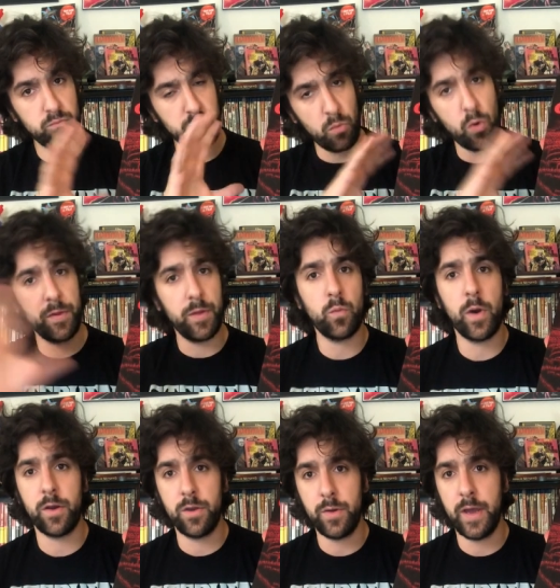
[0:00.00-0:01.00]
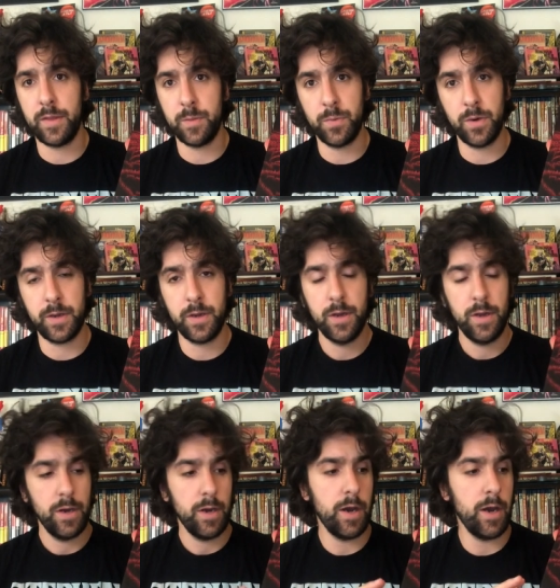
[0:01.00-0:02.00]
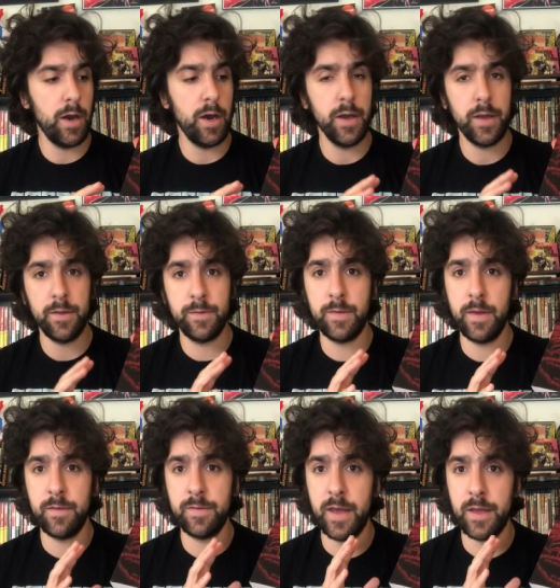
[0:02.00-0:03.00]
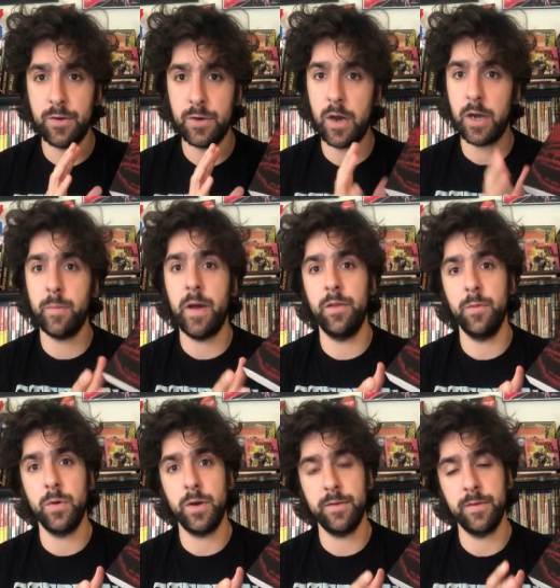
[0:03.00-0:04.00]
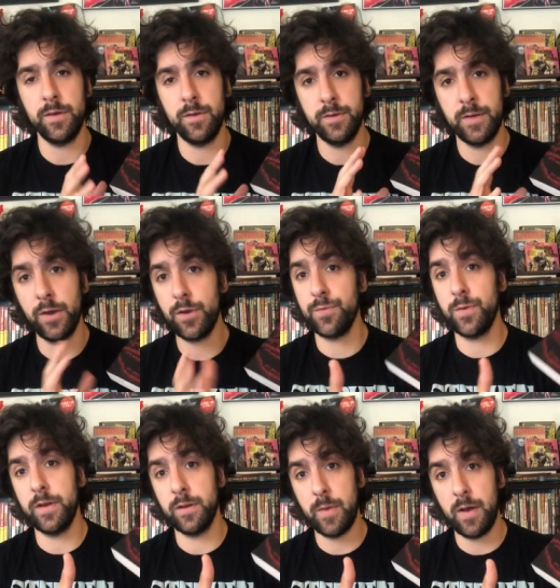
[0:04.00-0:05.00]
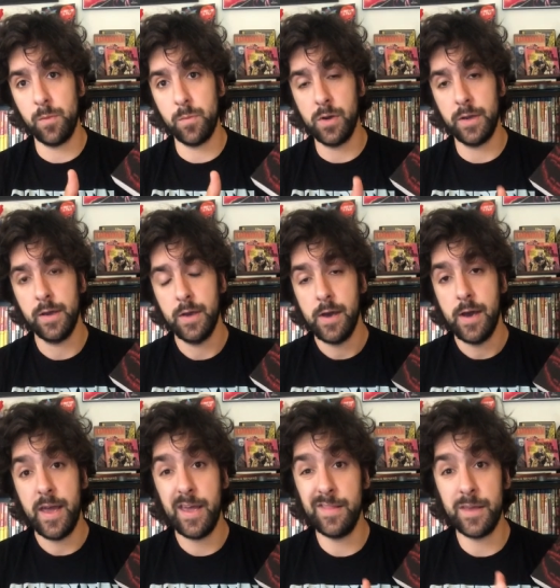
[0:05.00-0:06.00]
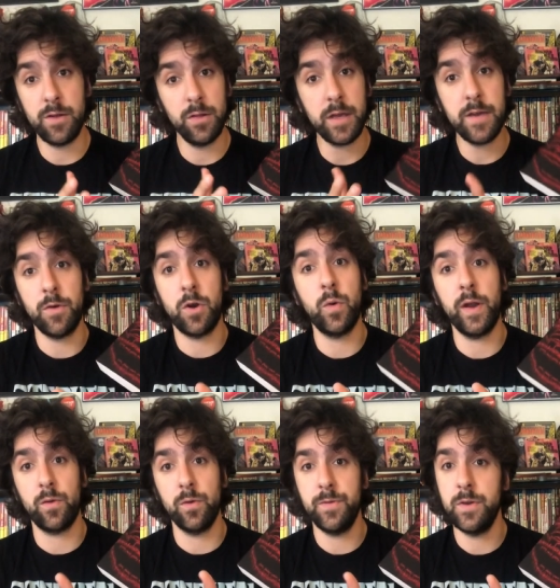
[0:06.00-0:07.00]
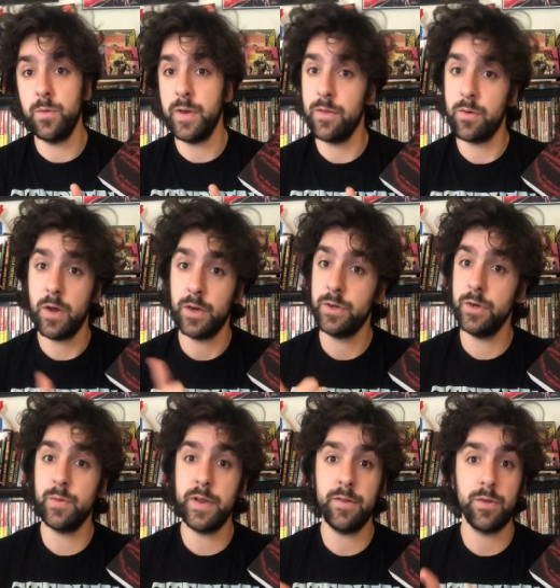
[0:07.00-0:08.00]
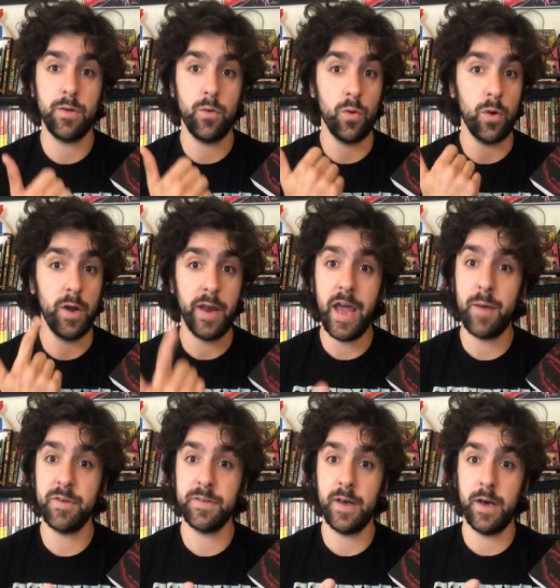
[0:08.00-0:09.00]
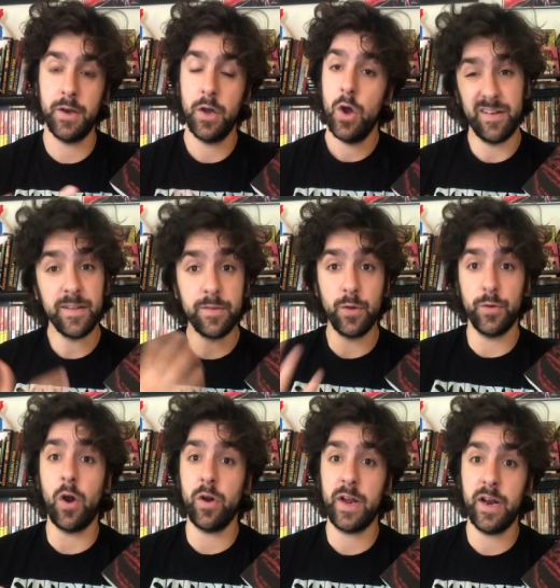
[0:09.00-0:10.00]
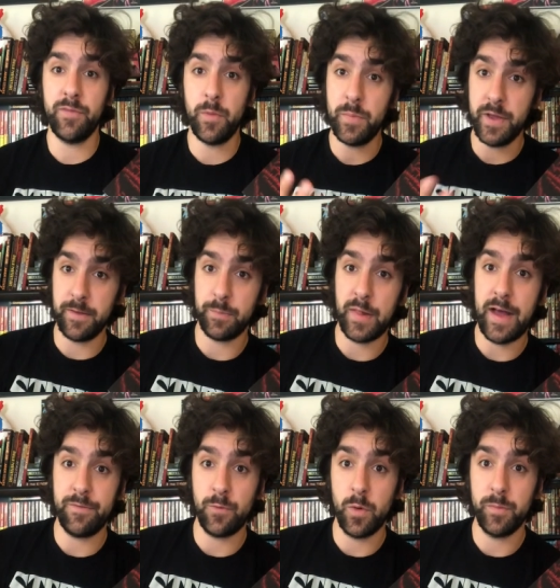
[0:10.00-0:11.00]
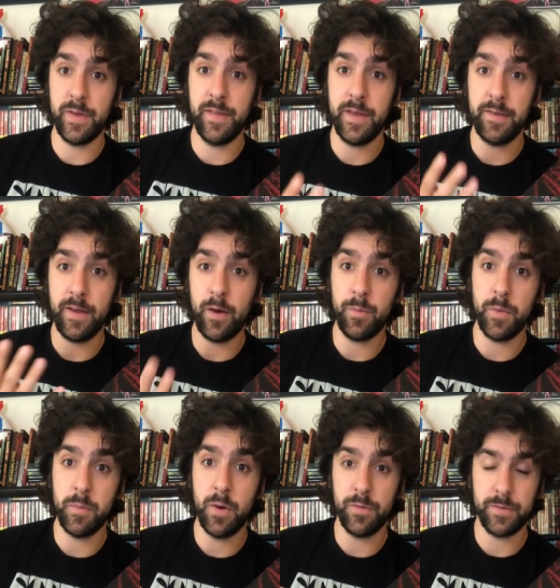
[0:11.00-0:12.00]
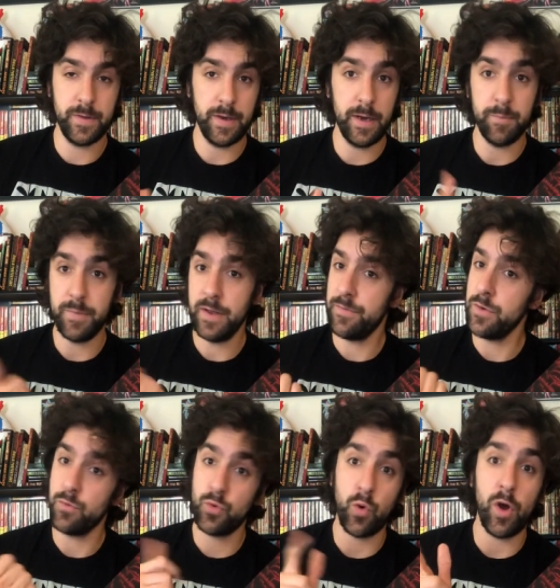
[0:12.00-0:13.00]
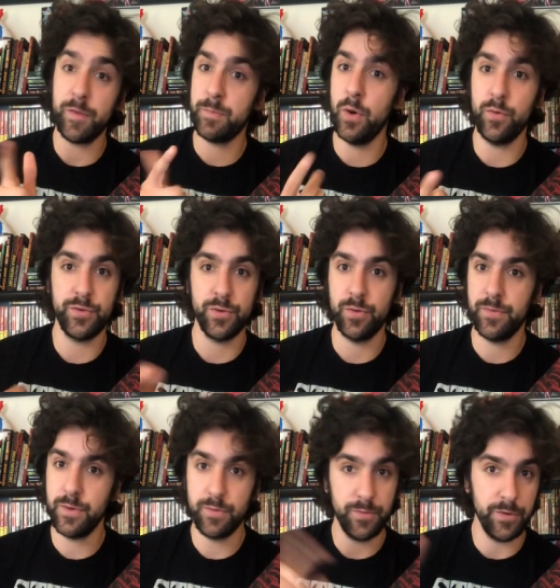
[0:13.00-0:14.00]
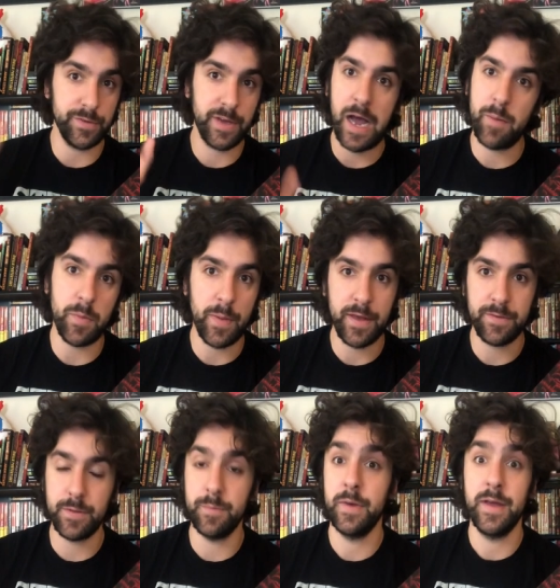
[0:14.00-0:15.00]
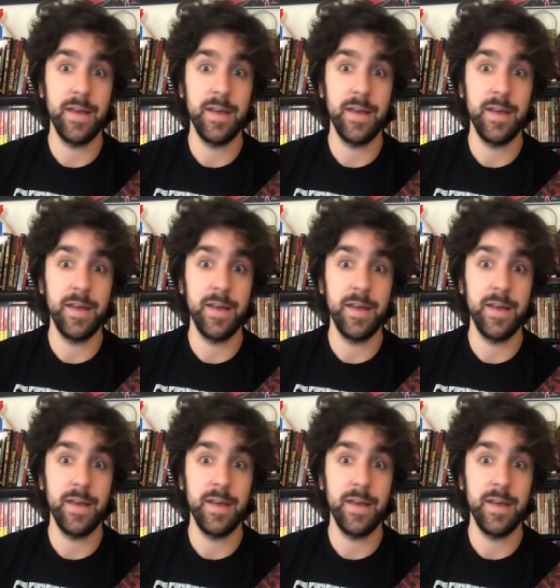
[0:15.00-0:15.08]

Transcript: more than where you get the book, uh, is, is that you talk about the book, is that you tell your friends about the book, and that you leave a quick review either on Goodreads or on Amazon, and since those are kind of the biggest platforms and they help the most. Uh, and if you cross-post your reviews, you just copy-paste them